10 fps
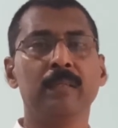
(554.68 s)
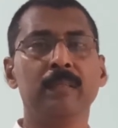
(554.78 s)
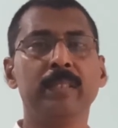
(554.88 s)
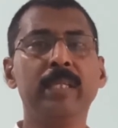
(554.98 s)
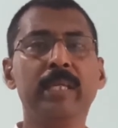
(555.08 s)

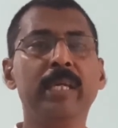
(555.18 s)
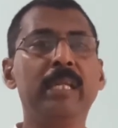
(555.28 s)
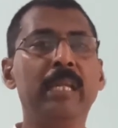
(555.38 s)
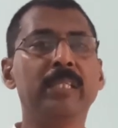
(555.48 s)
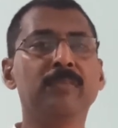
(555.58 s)
Then he
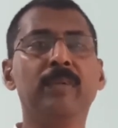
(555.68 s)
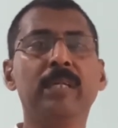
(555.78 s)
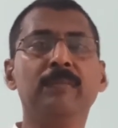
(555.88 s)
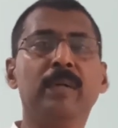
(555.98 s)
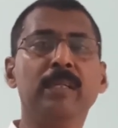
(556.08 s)
analyzed
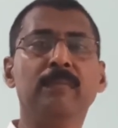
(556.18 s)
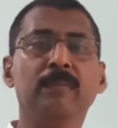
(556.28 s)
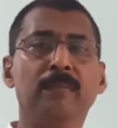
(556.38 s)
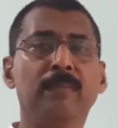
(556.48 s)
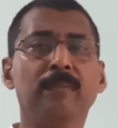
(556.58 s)
what
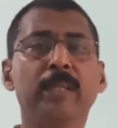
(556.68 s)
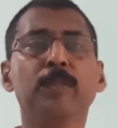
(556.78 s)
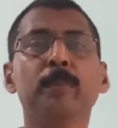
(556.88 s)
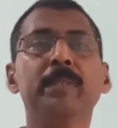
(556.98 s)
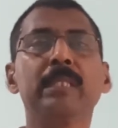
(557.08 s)

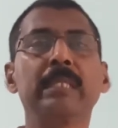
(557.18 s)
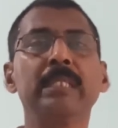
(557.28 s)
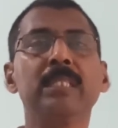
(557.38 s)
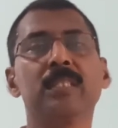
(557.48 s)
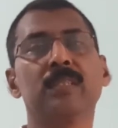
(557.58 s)
could be the
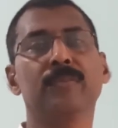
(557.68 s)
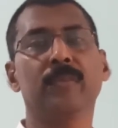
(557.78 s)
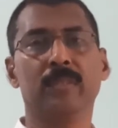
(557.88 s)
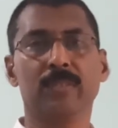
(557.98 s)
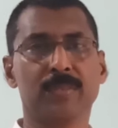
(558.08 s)
reason
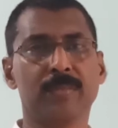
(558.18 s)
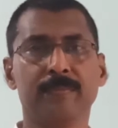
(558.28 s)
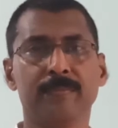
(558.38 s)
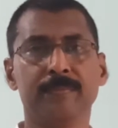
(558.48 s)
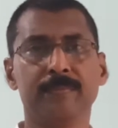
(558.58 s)
for this.
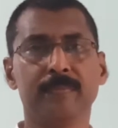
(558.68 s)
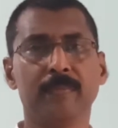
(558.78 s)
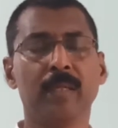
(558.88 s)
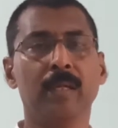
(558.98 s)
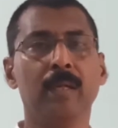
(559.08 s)

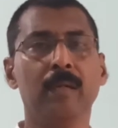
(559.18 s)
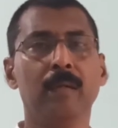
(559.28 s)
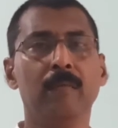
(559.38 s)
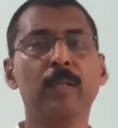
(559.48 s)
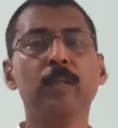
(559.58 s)

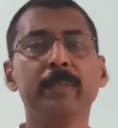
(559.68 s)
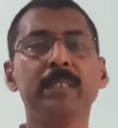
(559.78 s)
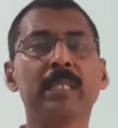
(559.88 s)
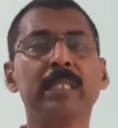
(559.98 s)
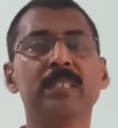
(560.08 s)
What could be
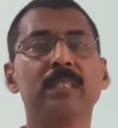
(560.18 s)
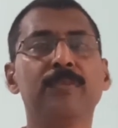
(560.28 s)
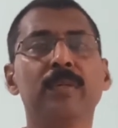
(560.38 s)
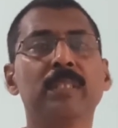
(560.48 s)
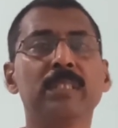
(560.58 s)
the reason
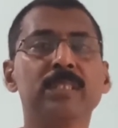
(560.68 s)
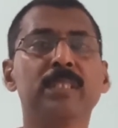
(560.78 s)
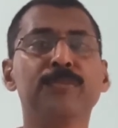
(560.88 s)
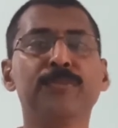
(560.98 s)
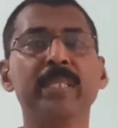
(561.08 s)
for this
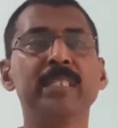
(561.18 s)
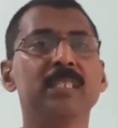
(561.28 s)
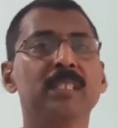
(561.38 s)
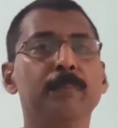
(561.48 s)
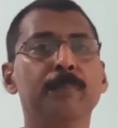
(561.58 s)
difference
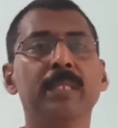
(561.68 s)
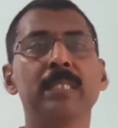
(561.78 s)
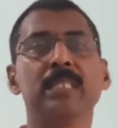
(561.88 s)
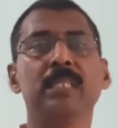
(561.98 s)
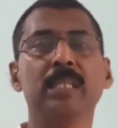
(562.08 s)
in the
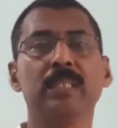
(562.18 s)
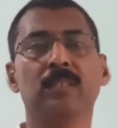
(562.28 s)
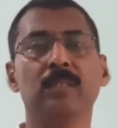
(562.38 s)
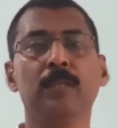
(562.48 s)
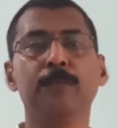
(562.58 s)

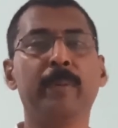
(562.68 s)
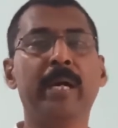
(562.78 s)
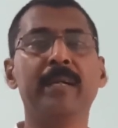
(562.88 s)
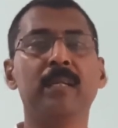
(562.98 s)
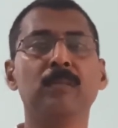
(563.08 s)
percentage of
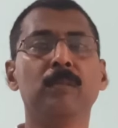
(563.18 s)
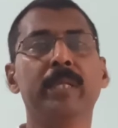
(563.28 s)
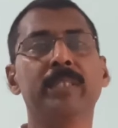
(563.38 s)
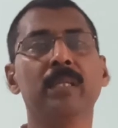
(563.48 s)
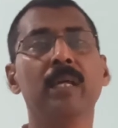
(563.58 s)
parental
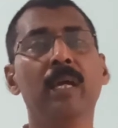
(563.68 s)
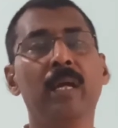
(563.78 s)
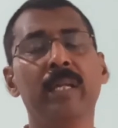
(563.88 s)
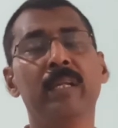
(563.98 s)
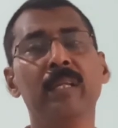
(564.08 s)
combination
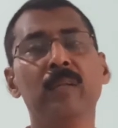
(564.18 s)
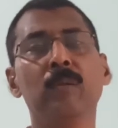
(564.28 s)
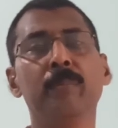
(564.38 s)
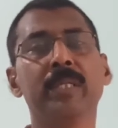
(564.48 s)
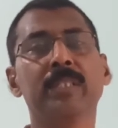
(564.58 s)
and
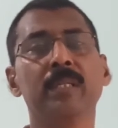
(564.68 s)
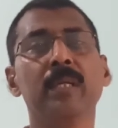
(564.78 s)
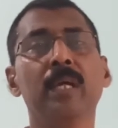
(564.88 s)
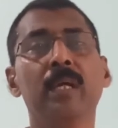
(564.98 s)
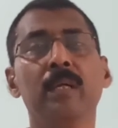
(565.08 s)

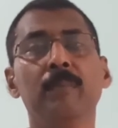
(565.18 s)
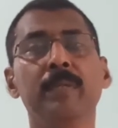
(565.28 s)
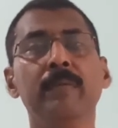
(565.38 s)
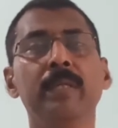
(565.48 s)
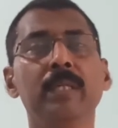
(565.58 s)
recombination
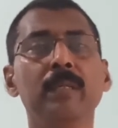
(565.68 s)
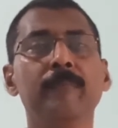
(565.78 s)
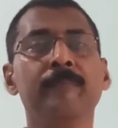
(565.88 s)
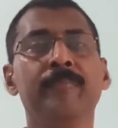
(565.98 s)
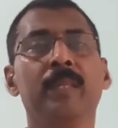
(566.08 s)

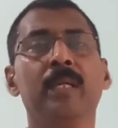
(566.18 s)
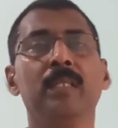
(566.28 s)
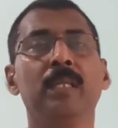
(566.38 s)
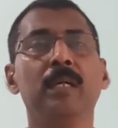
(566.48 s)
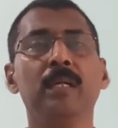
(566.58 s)
between
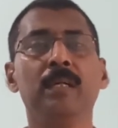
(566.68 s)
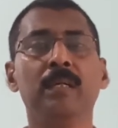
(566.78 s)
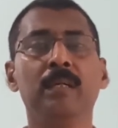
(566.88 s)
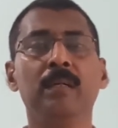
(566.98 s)
the